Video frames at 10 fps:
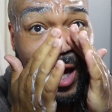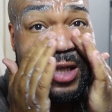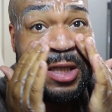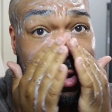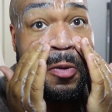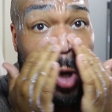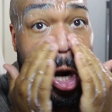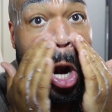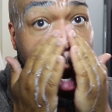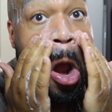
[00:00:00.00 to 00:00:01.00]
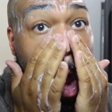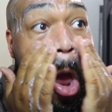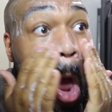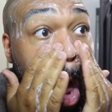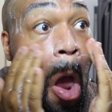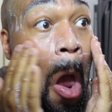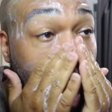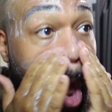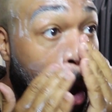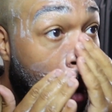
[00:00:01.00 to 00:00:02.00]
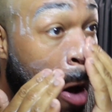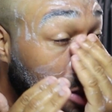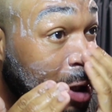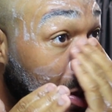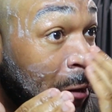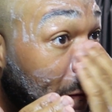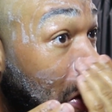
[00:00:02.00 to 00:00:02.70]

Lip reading: faces when you're washing your